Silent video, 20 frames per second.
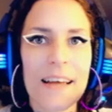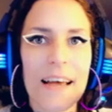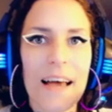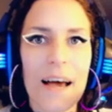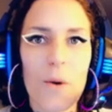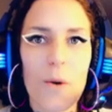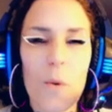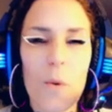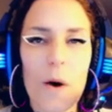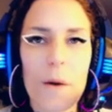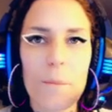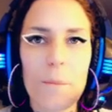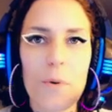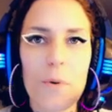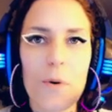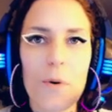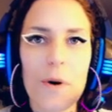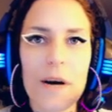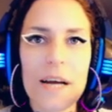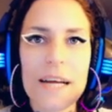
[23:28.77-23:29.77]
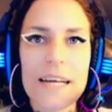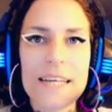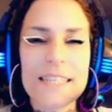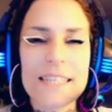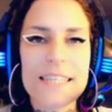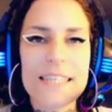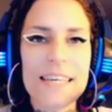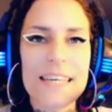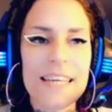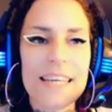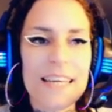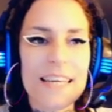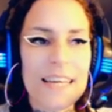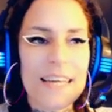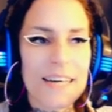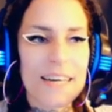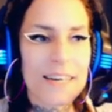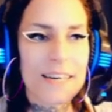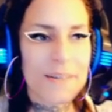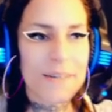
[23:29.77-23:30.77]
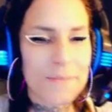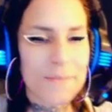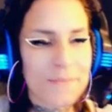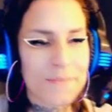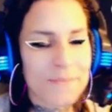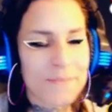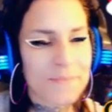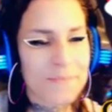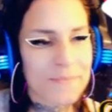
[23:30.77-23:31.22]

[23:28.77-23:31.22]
at one point he at